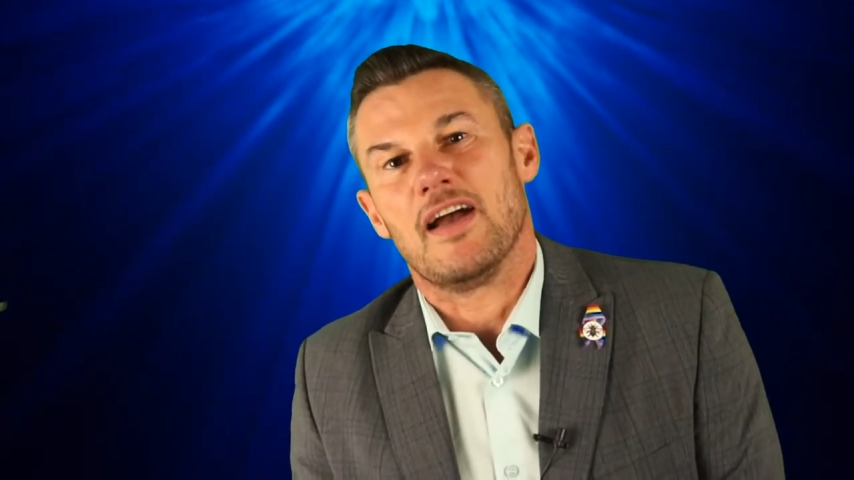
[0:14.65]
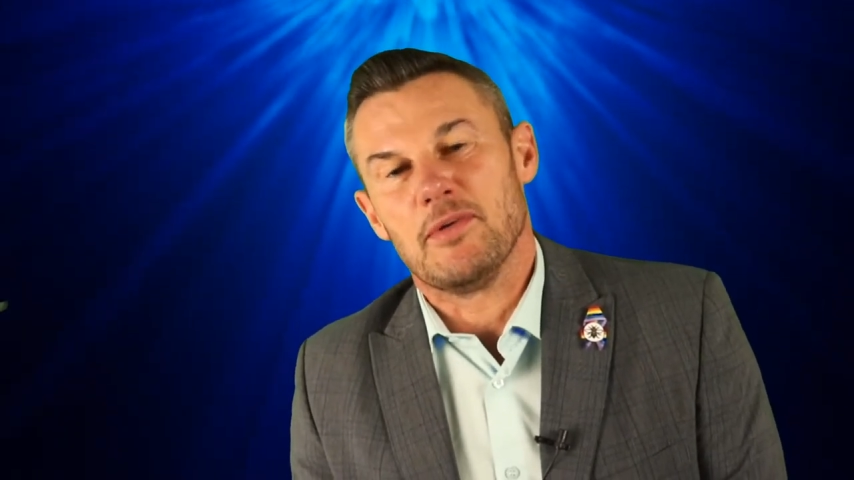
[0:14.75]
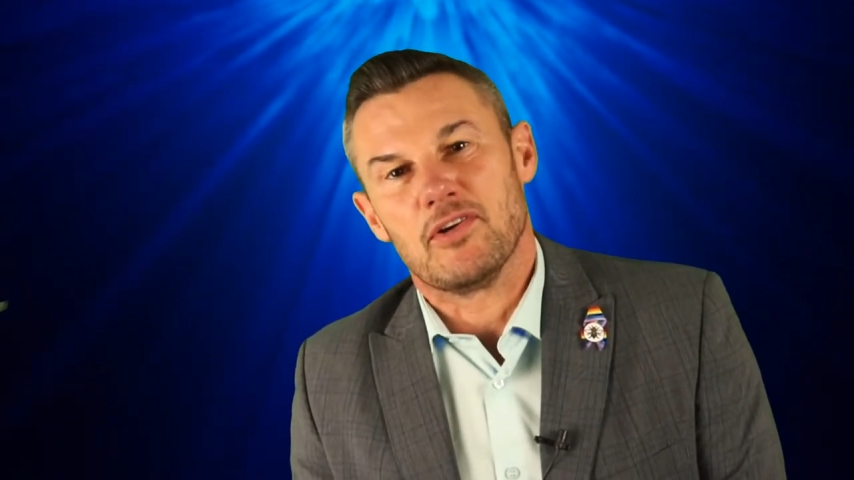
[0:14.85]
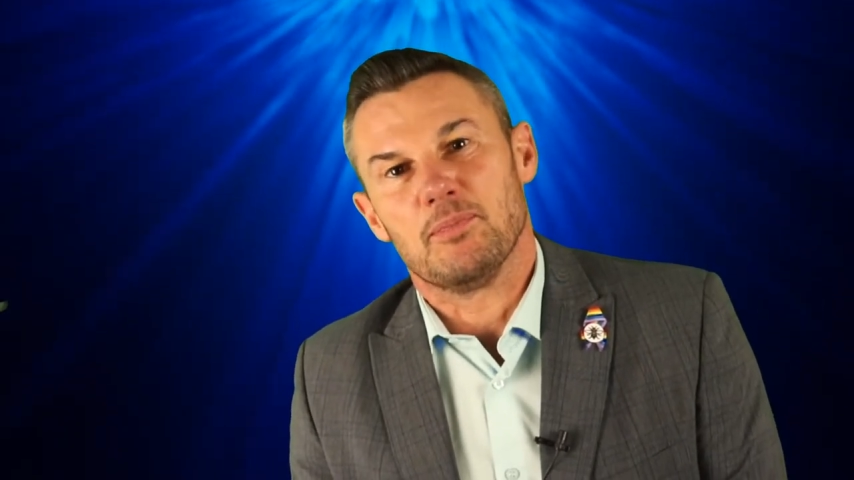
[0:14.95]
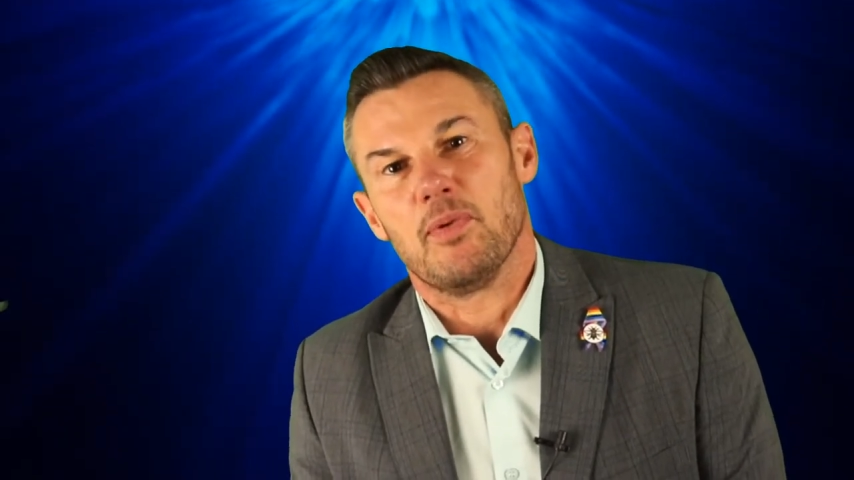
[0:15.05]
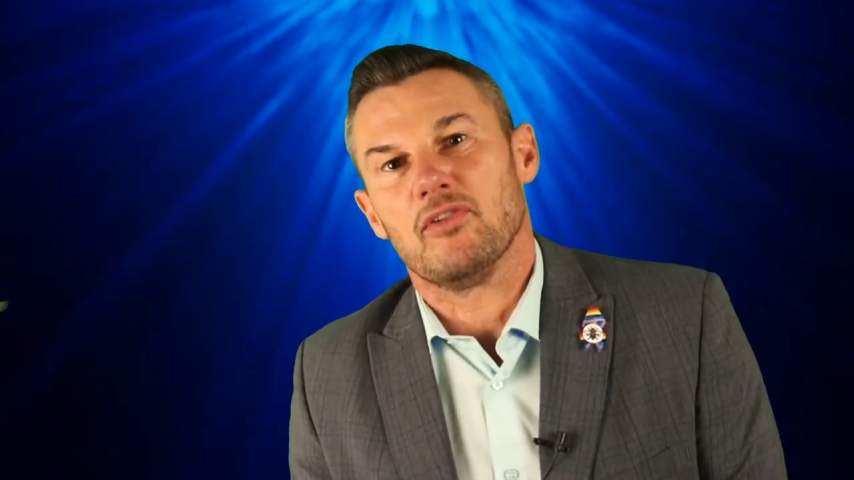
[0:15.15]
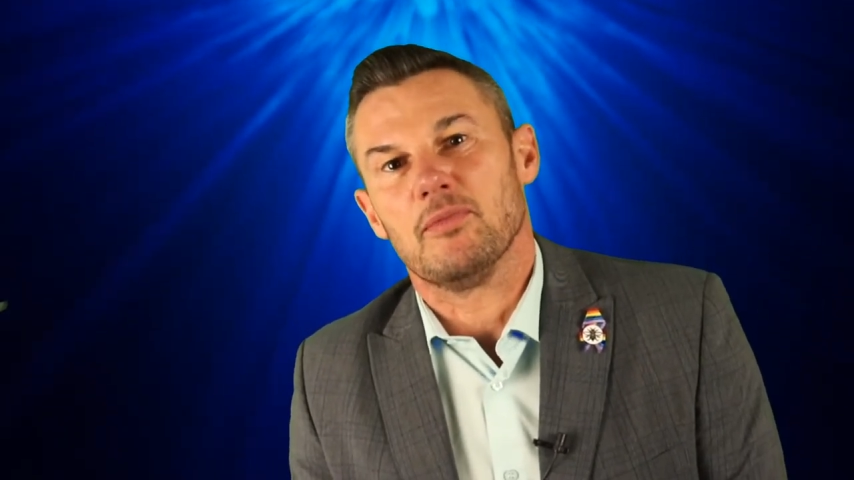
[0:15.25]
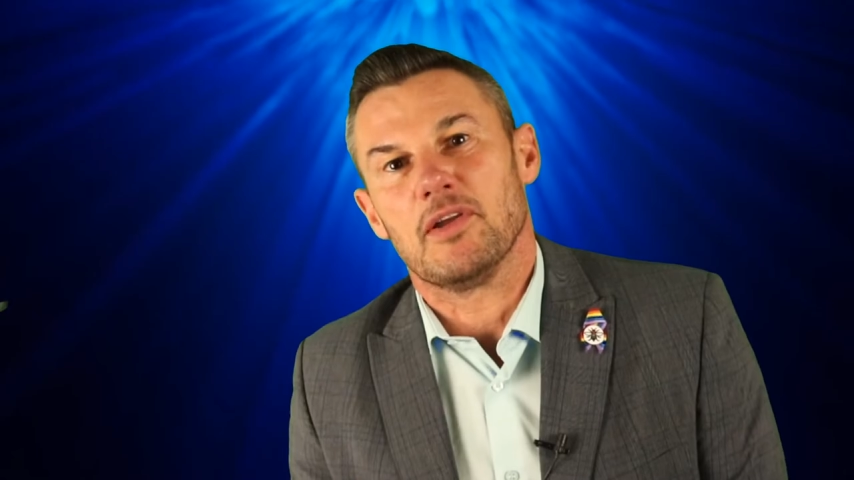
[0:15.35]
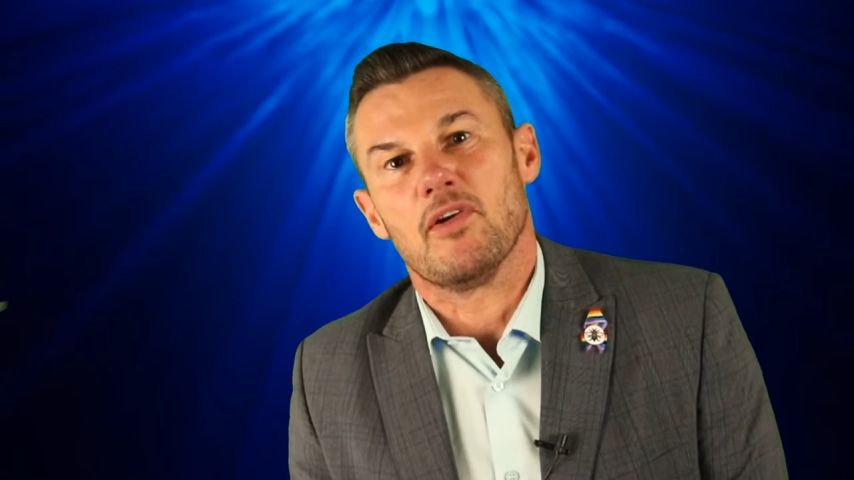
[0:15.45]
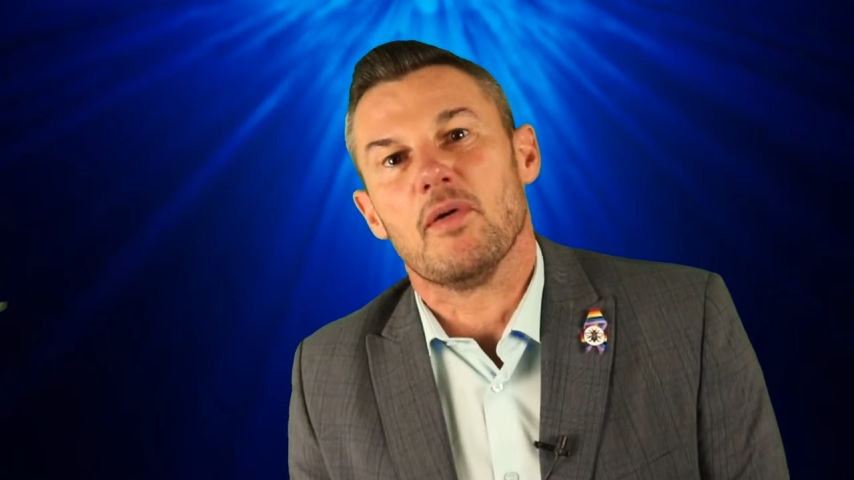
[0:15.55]
time you could
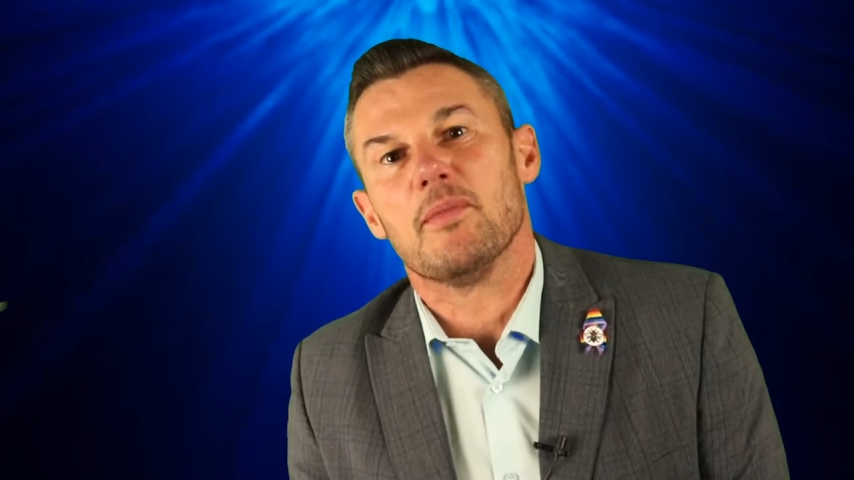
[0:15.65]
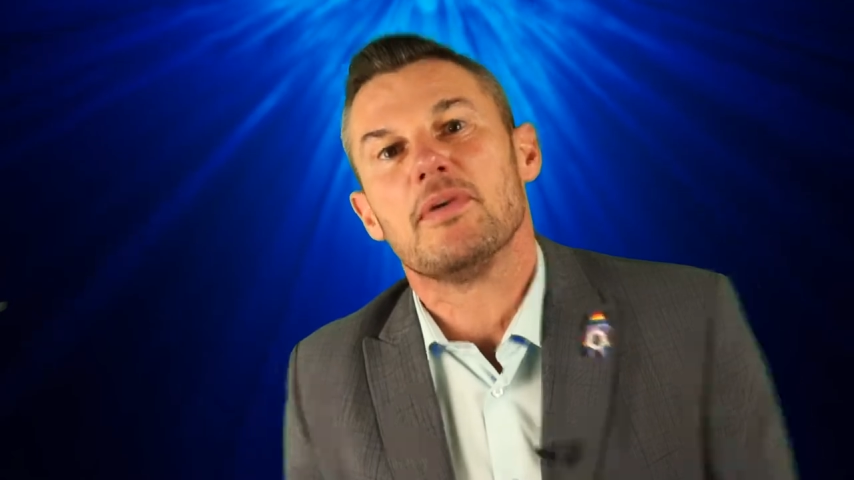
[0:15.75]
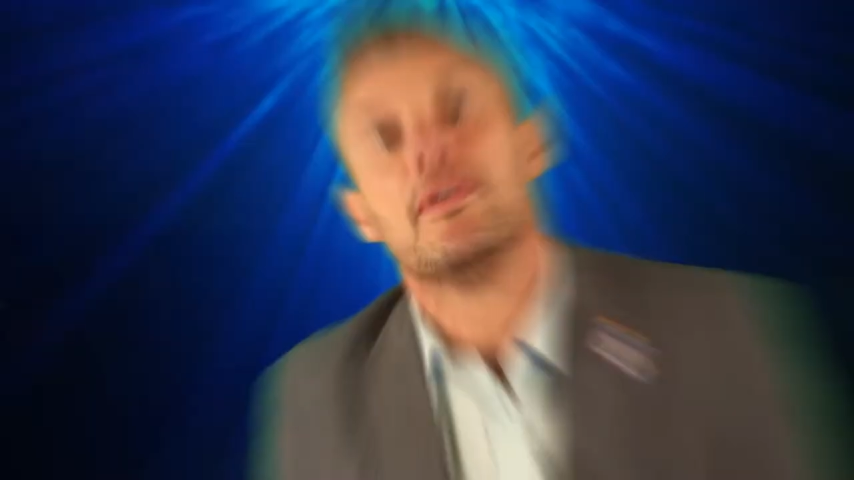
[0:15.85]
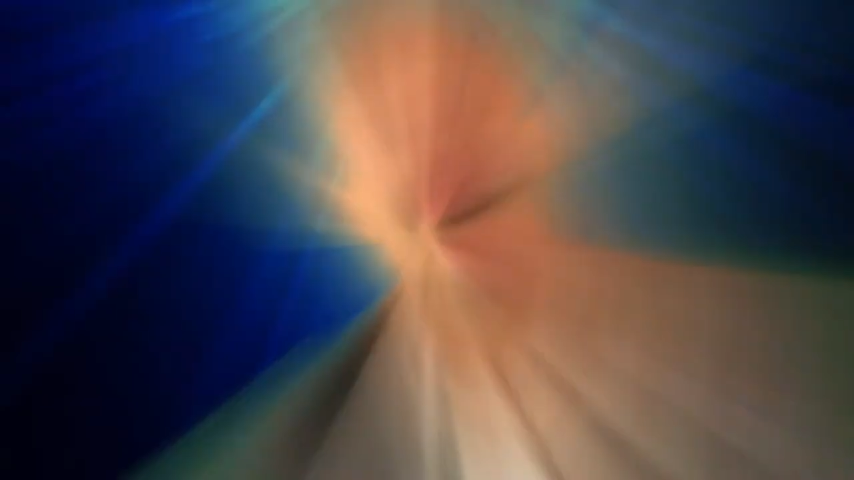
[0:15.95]
possibly grow up.